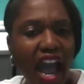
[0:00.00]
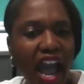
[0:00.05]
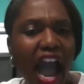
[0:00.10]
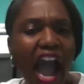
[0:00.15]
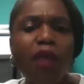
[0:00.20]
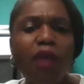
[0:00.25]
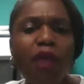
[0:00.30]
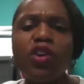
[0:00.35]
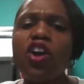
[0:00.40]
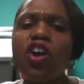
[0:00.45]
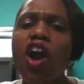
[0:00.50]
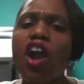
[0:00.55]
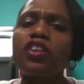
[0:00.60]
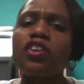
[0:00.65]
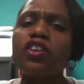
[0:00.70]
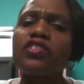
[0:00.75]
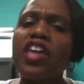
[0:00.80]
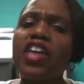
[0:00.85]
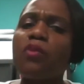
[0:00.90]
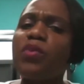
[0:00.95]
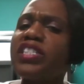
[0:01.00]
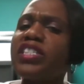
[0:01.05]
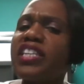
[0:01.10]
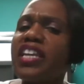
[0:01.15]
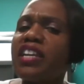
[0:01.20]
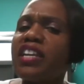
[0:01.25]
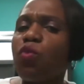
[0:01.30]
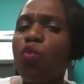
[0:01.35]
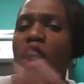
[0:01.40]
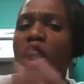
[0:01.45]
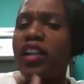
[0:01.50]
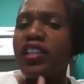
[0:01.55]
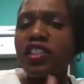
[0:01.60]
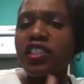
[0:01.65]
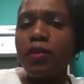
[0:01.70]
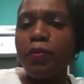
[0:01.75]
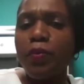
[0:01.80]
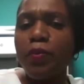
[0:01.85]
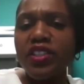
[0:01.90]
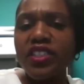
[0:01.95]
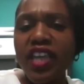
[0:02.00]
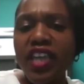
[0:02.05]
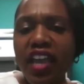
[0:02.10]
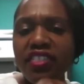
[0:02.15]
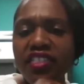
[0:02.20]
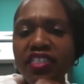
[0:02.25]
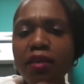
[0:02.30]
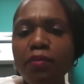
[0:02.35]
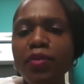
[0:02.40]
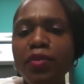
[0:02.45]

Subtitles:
I would argue that we didn't want to protect them,